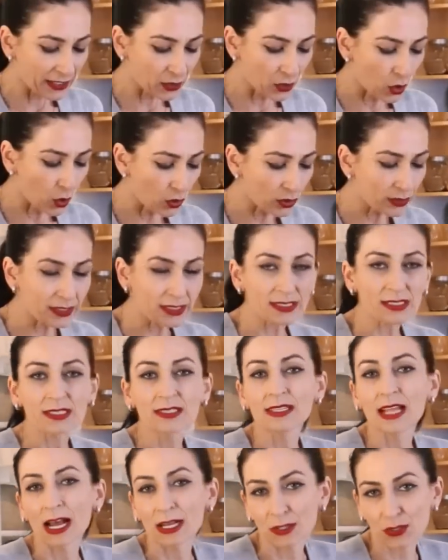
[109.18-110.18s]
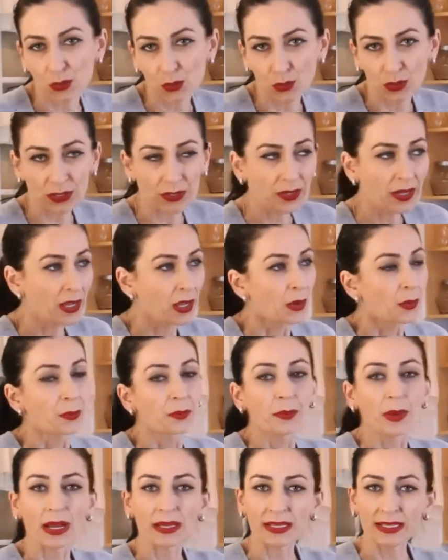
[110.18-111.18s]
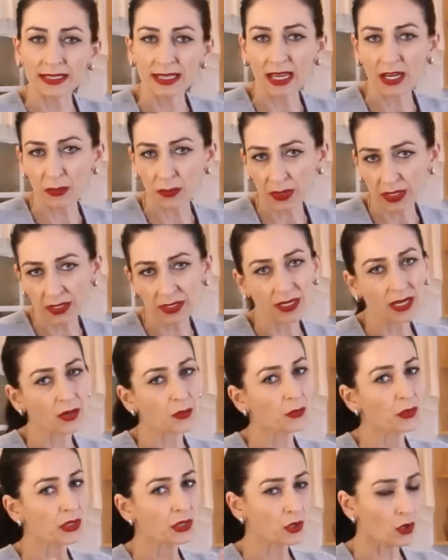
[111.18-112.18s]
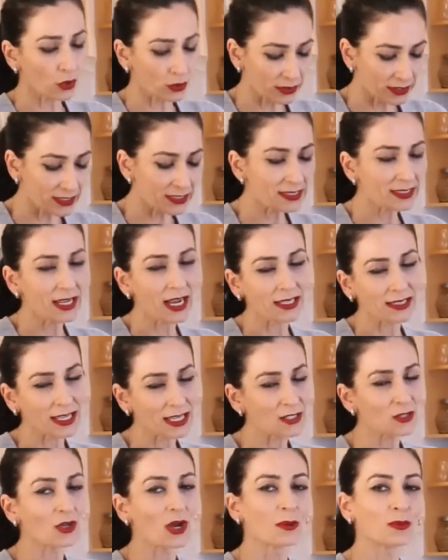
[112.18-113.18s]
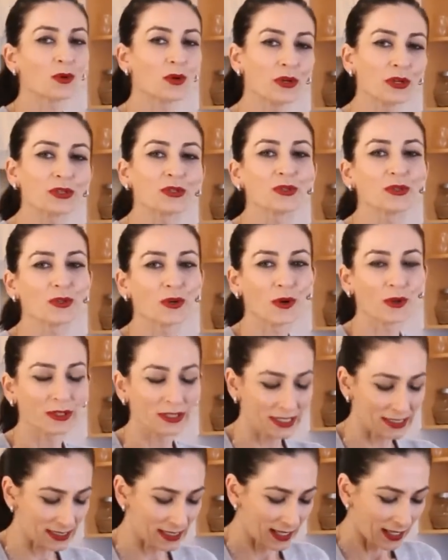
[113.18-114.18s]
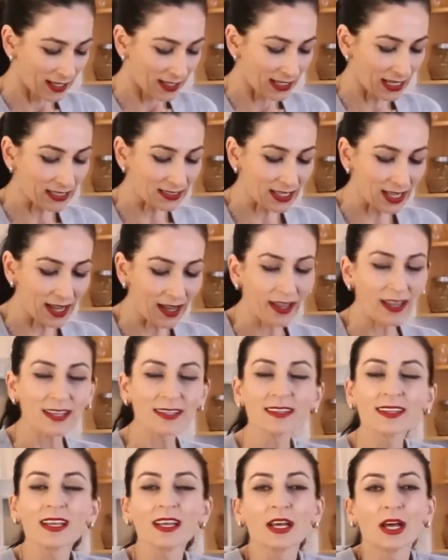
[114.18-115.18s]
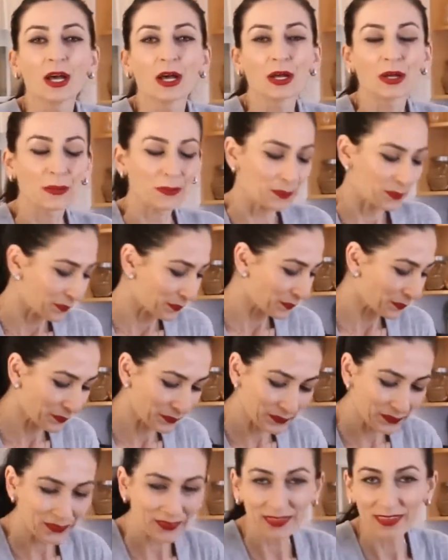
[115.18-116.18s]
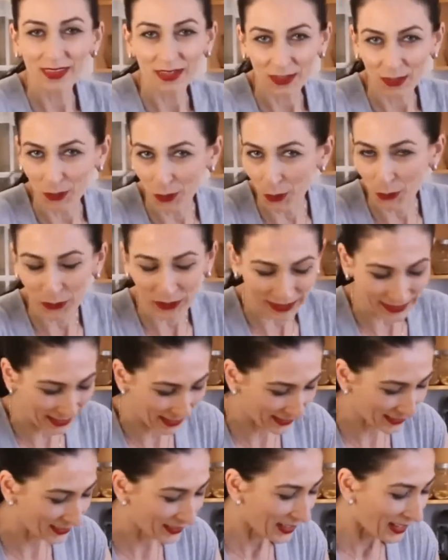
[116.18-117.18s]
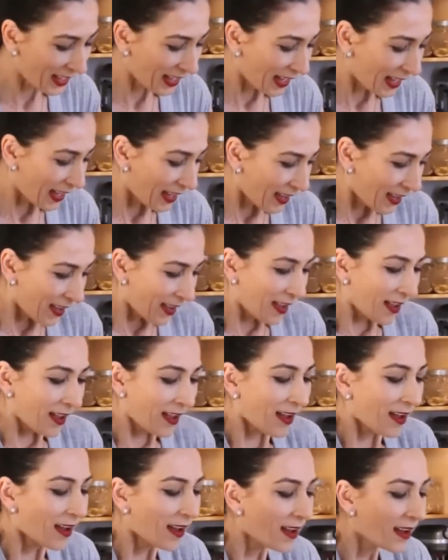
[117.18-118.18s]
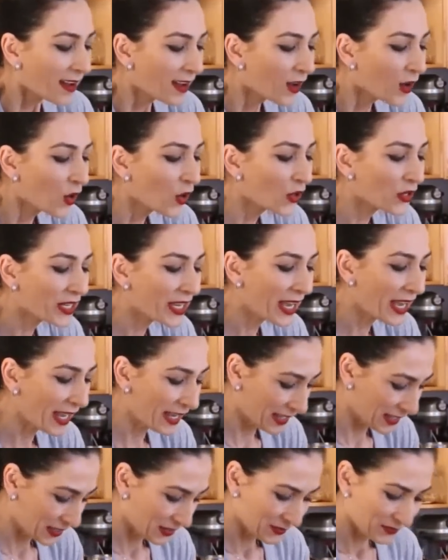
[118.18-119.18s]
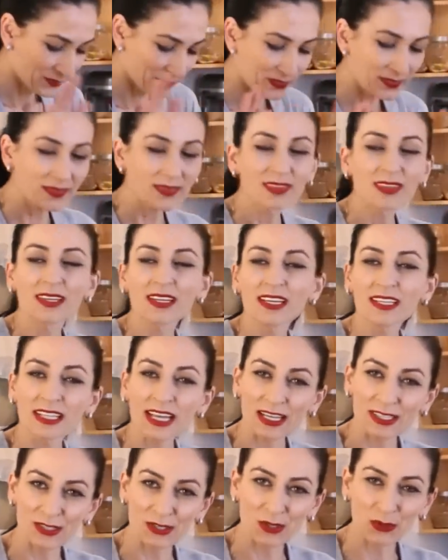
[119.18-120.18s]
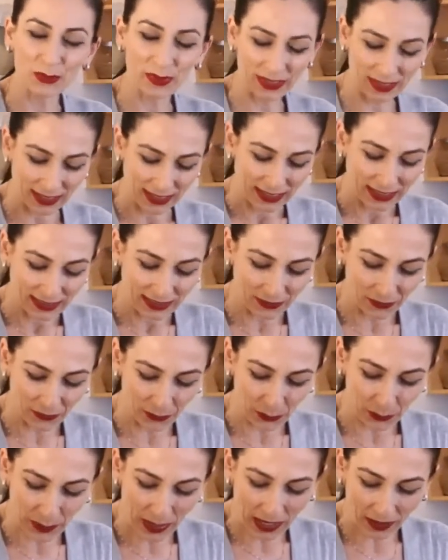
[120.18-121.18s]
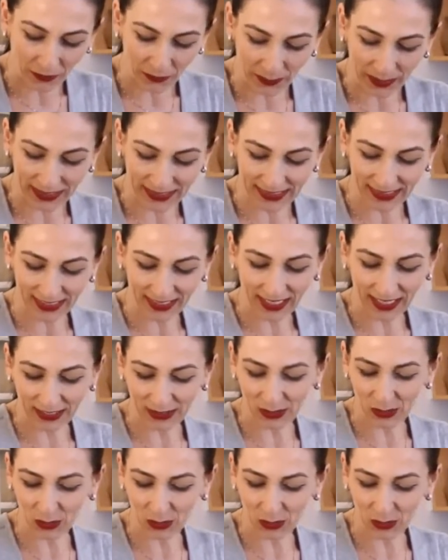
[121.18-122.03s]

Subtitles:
call this nazuk. Back in Armenia, we call this Gata, so I'm going to call this Gata and go with that. Okay, it has to be, the puff pastry has